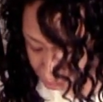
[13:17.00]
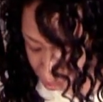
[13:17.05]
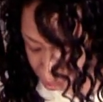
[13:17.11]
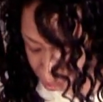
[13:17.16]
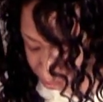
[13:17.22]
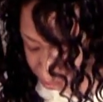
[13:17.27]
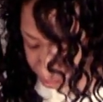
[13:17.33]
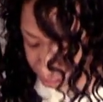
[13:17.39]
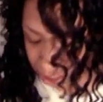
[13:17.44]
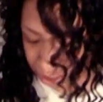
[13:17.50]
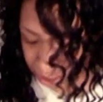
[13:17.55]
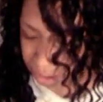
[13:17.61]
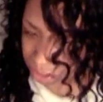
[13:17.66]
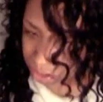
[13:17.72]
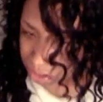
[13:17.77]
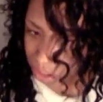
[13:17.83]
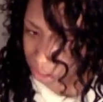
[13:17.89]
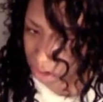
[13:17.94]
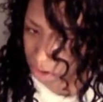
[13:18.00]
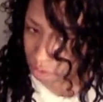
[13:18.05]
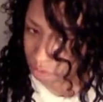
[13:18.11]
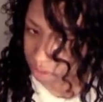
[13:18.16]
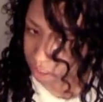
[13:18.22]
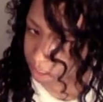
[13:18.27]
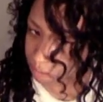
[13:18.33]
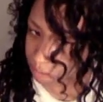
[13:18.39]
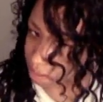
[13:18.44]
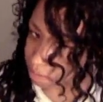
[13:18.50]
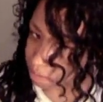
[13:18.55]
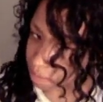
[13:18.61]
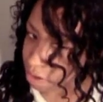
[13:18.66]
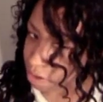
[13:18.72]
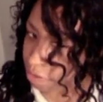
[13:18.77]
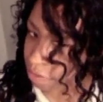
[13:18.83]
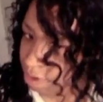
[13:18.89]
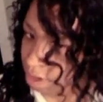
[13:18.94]
just, you know, give me my
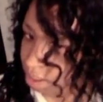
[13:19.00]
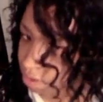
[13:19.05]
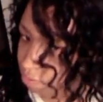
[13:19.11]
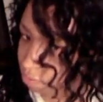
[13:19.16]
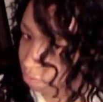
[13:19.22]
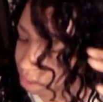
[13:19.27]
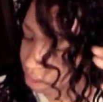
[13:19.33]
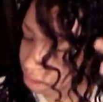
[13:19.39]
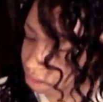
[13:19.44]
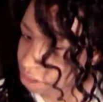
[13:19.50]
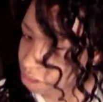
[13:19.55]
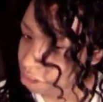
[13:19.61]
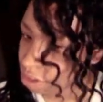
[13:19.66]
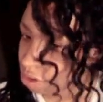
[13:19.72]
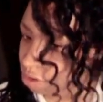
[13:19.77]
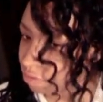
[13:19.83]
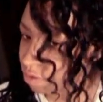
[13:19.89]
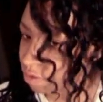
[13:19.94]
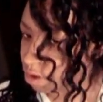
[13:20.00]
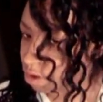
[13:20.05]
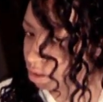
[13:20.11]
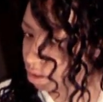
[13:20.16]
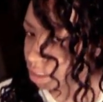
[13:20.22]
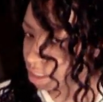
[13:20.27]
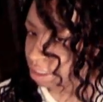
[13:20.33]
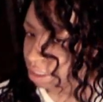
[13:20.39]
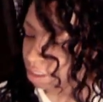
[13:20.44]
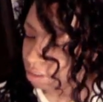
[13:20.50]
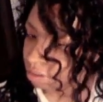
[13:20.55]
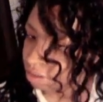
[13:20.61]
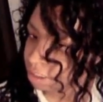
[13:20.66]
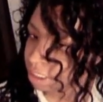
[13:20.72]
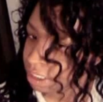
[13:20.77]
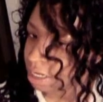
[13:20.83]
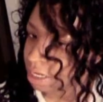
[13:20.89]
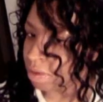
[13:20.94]
credit when it's due. If you're gonna
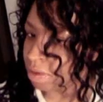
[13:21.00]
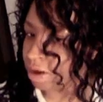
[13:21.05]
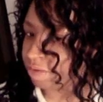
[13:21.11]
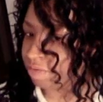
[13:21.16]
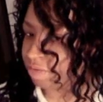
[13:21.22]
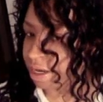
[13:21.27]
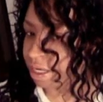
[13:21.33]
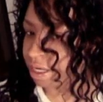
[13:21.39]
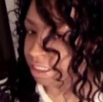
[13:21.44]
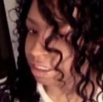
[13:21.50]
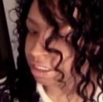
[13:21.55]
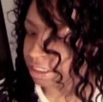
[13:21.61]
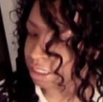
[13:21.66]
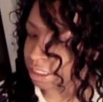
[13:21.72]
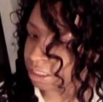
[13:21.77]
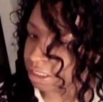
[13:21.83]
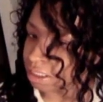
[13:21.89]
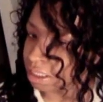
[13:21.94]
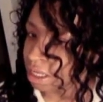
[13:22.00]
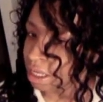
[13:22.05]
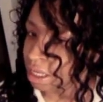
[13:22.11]
take my advice and